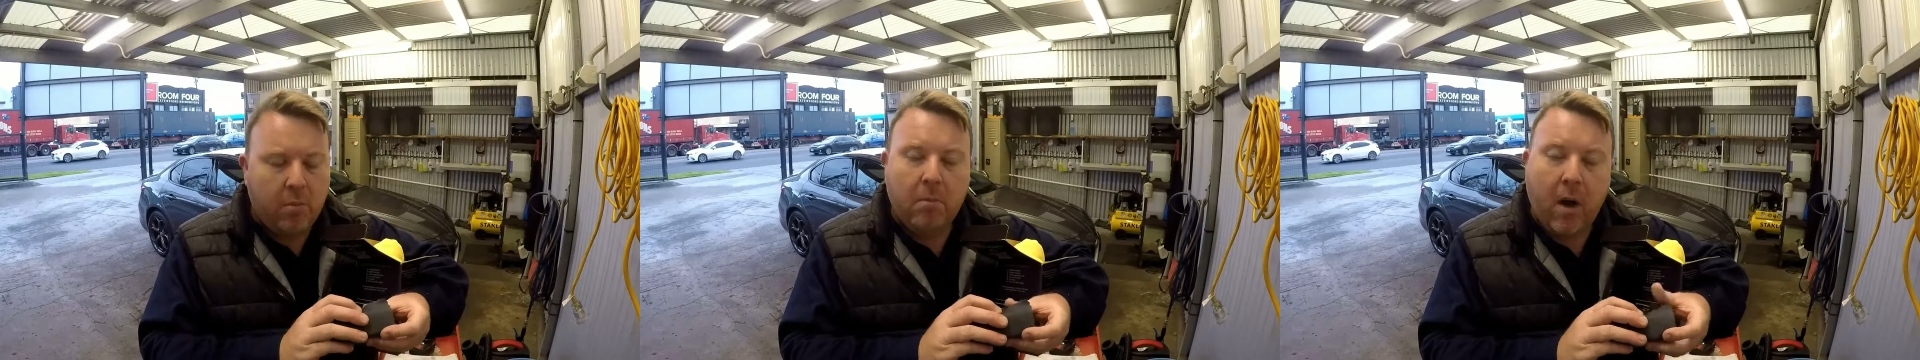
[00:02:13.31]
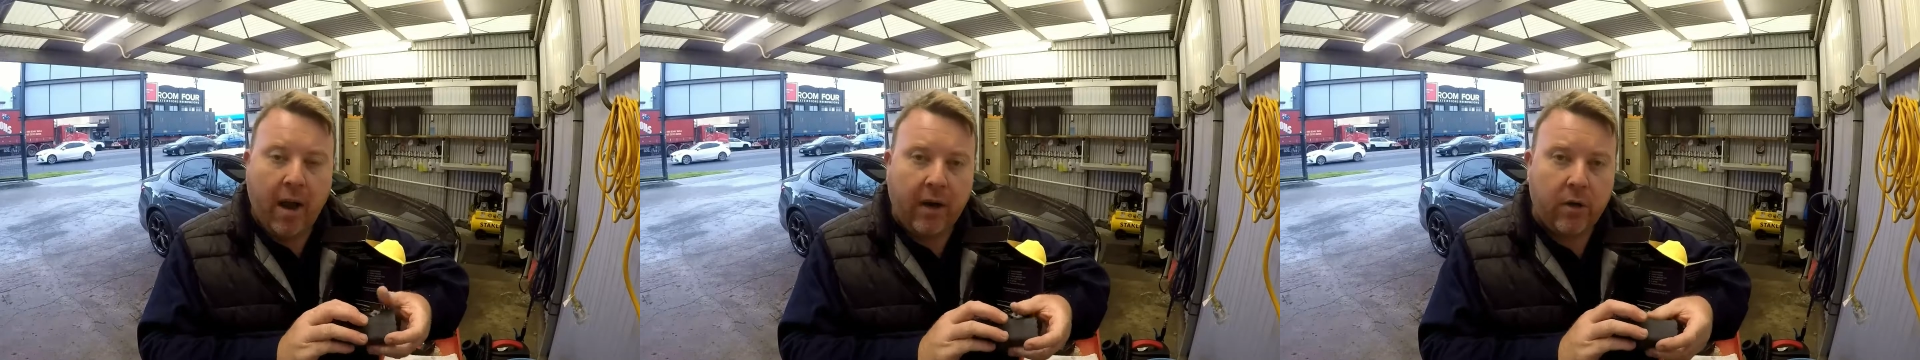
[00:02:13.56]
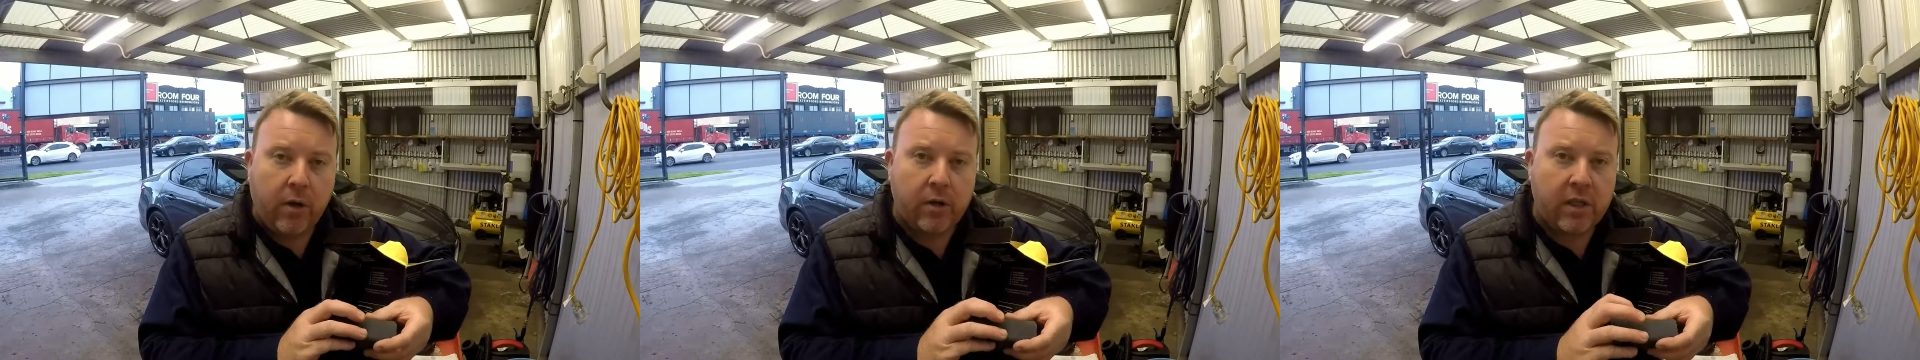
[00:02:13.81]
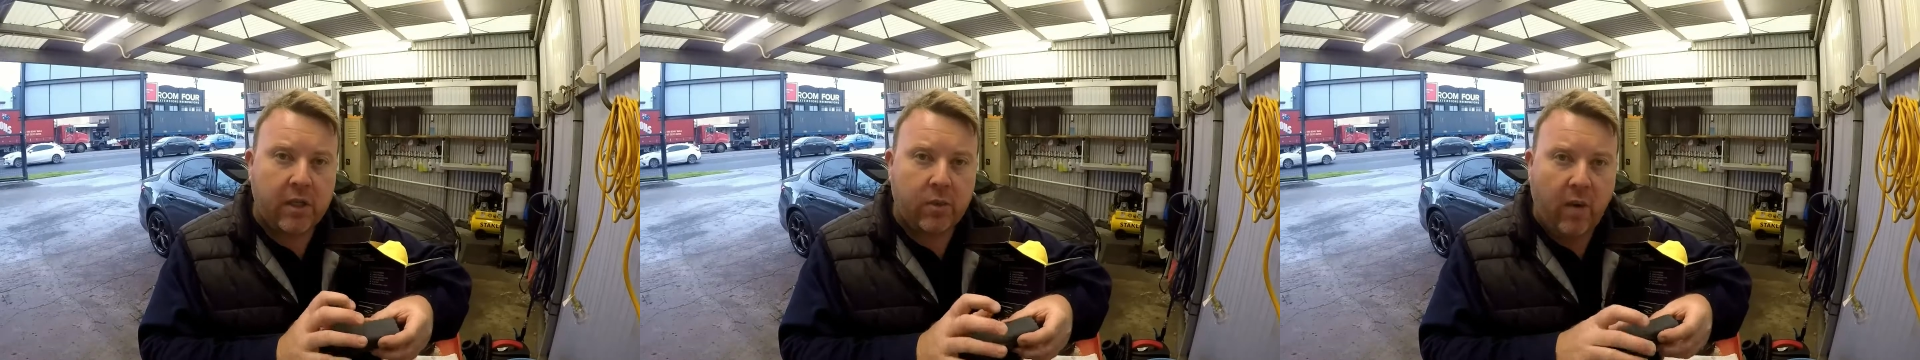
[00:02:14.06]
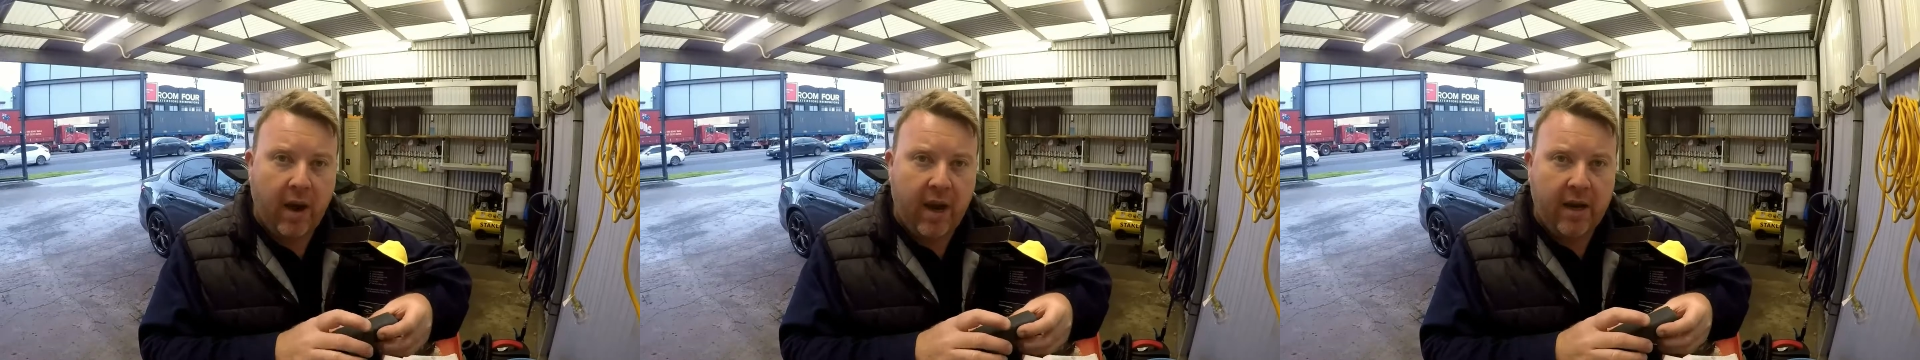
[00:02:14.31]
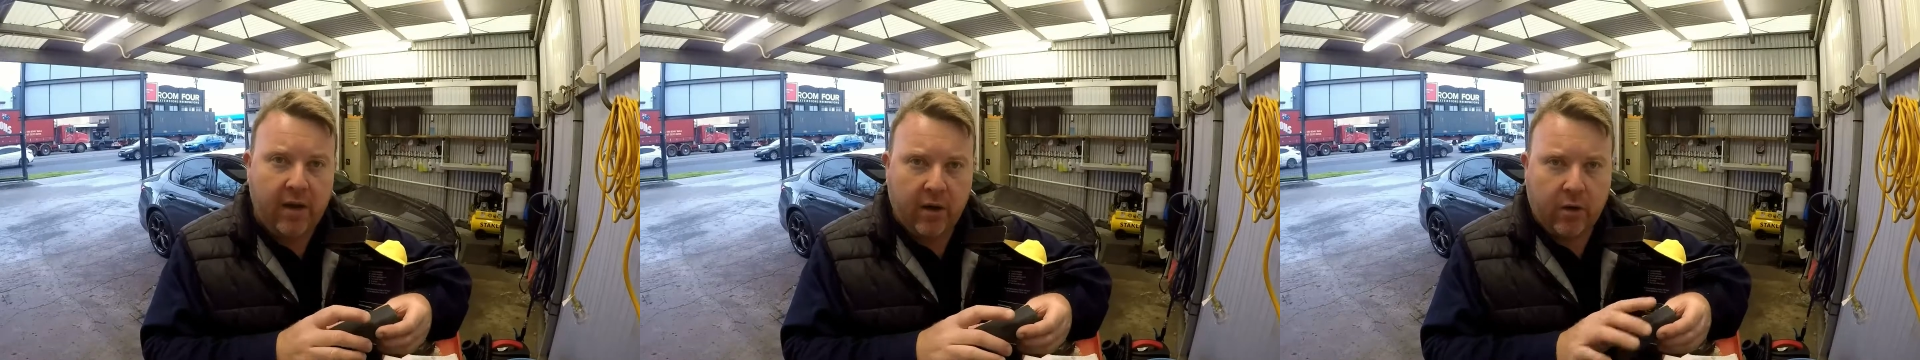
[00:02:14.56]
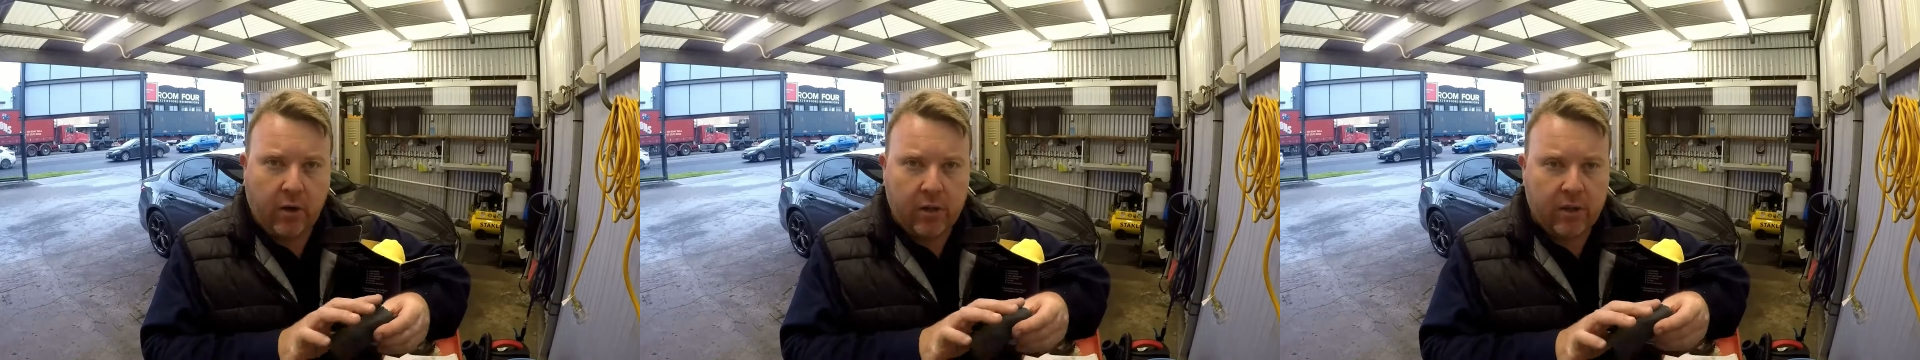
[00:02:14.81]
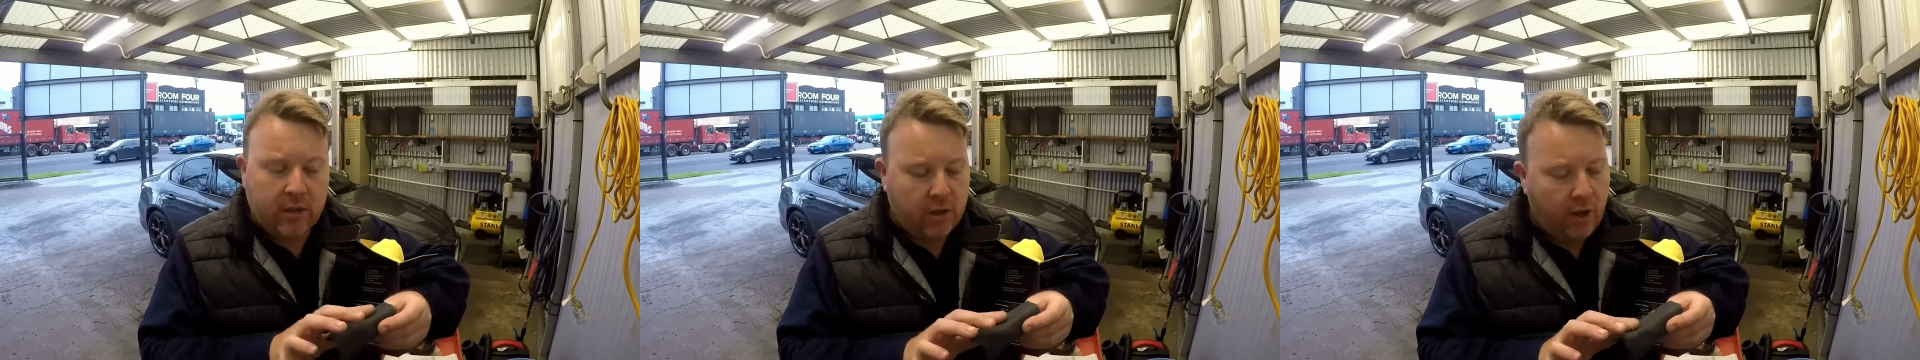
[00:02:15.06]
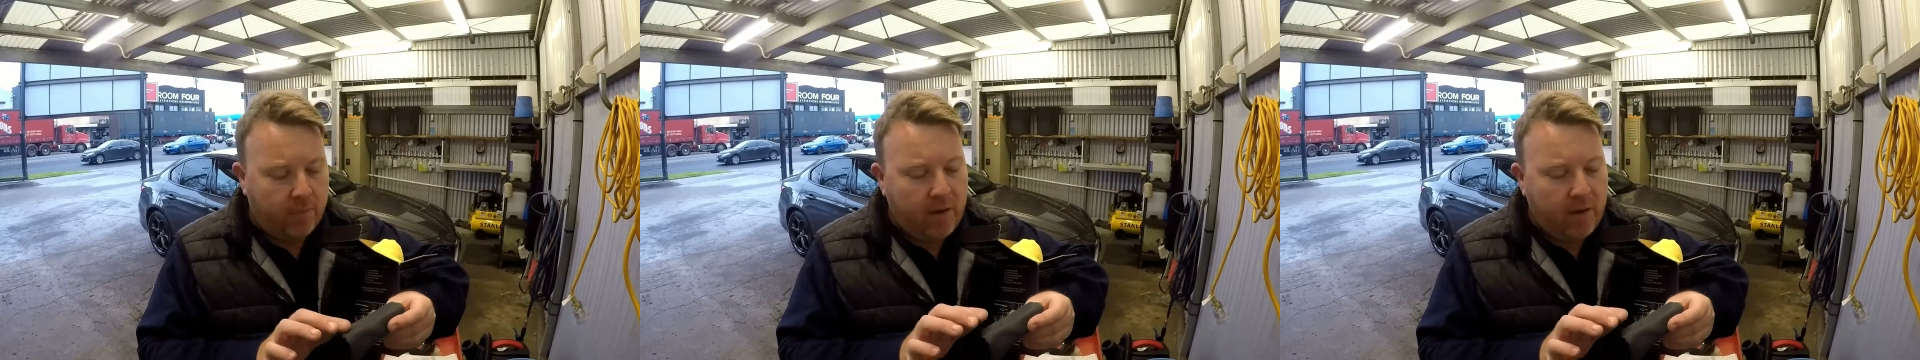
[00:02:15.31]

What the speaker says: micro suede across the top.